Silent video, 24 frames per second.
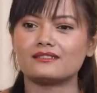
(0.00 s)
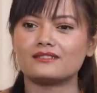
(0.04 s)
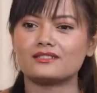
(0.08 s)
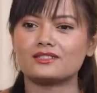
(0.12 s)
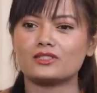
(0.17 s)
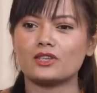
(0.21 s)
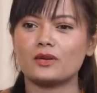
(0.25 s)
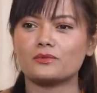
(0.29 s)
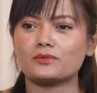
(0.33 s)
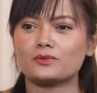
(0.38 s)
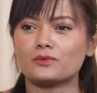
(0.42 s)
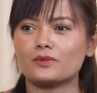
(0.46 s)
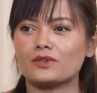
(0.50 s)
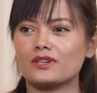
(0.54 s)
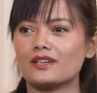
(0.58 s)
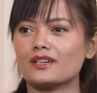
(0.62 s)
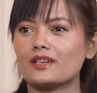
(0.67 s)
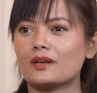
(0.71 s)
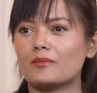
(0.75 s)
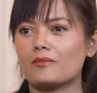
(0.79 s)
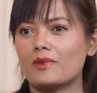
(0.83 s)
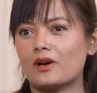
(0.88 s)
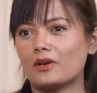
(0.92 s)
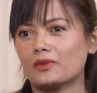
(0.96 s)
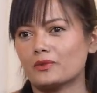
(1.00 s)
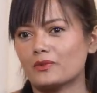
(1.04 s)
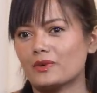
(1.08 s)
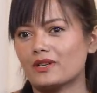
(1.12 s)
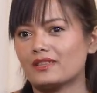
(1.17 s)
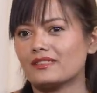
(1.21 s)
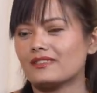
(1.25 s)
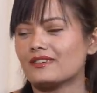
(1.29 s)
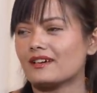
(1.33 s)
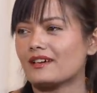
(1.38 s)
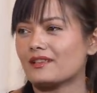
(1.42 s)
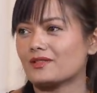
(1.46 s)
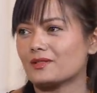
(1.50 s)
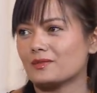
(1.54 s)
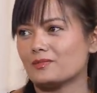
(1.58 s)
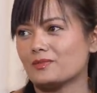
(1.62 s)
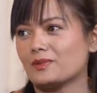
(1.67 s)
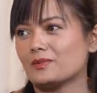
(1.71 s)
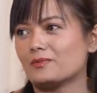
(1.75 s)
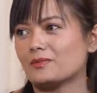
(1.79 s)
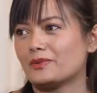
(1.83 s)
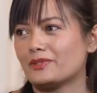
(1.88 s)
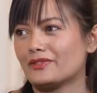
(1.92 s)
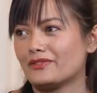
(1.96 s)
stopped worrying about what the other
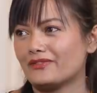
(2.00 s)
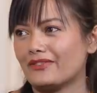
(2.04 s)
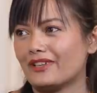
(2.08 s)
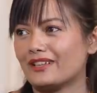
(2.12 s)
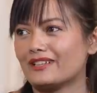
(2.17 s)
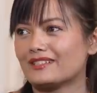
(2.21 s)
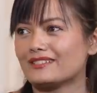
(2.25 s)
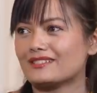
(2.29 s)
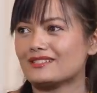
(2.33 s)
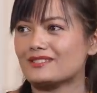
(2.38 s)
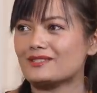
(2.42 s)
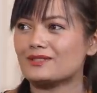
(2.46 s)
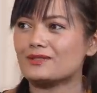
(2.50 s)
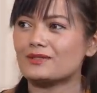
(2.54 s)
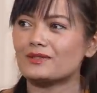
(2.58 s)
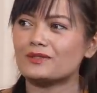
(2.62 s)
people felt